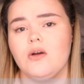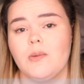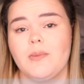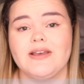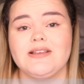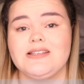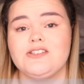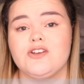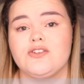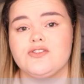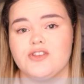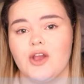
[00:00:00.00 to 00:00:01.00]
but because these
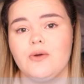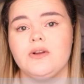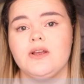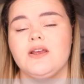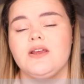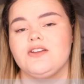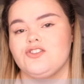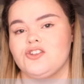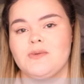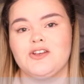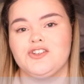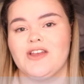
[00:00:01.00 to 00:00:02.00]
dogs don't,
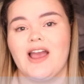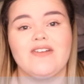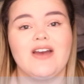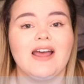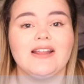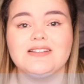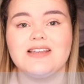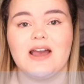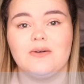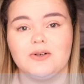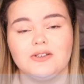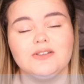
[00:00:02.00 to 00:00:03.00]
just make sure you have a hand
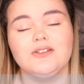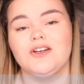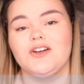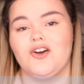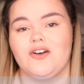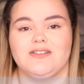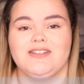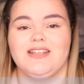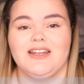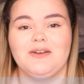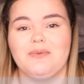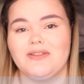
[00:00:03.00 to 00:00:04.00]
towel
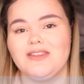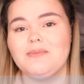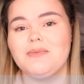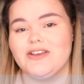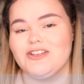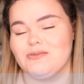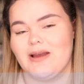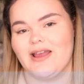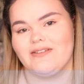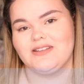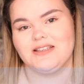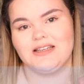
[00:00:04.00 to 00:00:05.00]
constantly with you because you might
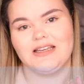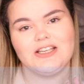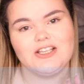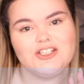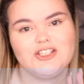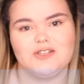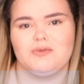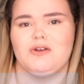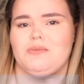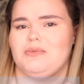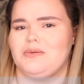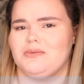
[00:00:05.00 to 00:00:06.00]
have to
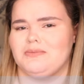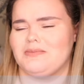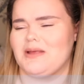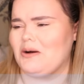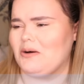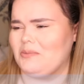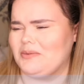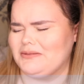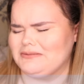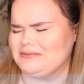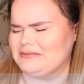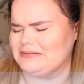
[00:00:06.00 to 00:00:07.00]
sweep that up.
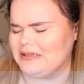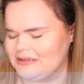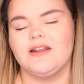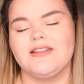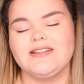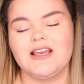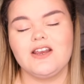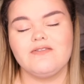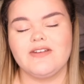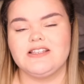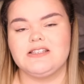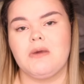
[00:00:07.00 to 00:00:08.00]
Ooh. Now the second
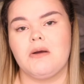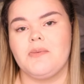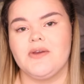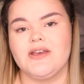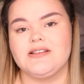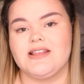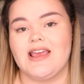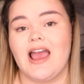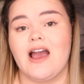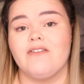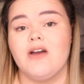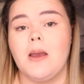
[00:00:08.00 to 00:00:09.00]
reason might be because they
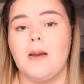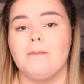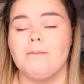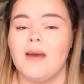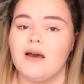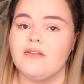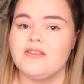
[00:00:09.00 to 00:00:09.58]
have mouth